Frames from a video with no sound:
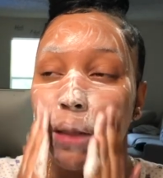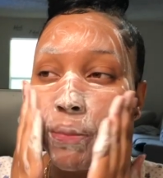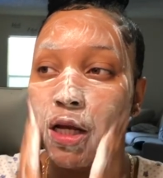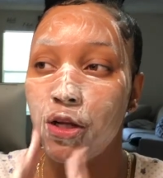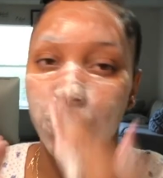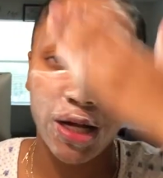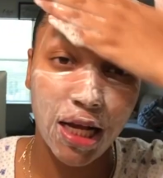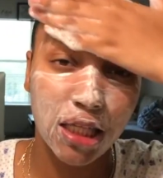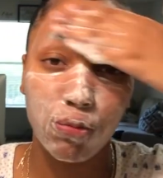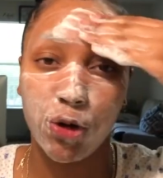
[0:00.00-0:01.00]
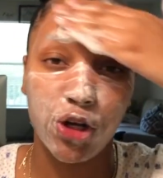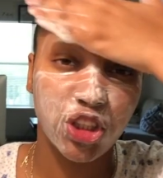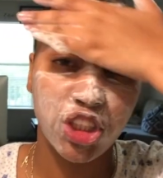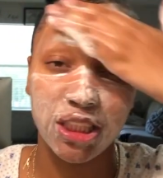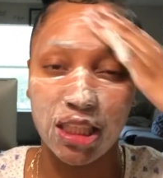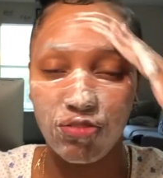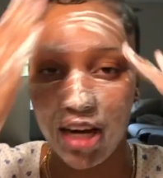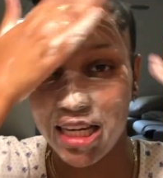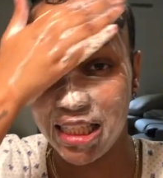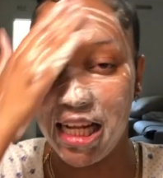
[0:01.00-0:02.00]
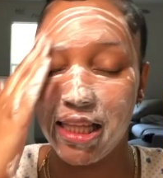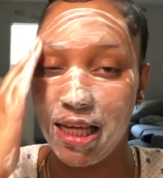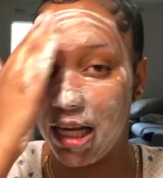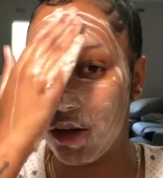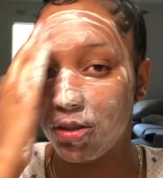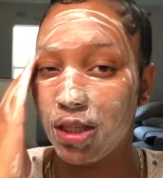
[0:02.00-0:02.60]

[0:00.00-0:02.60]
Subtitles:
I mean, your hands work just as fine as anything else.